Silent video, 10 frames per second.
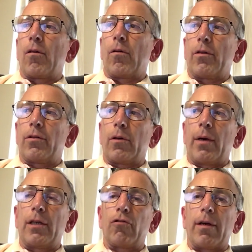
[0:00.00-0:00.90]
Also,
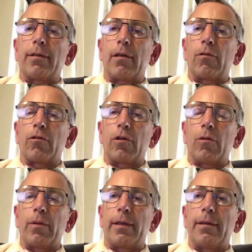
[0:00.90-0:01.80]

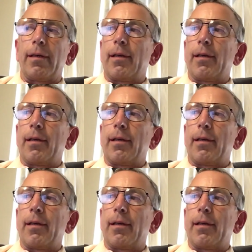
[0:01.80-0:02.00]
hydroxychloroquine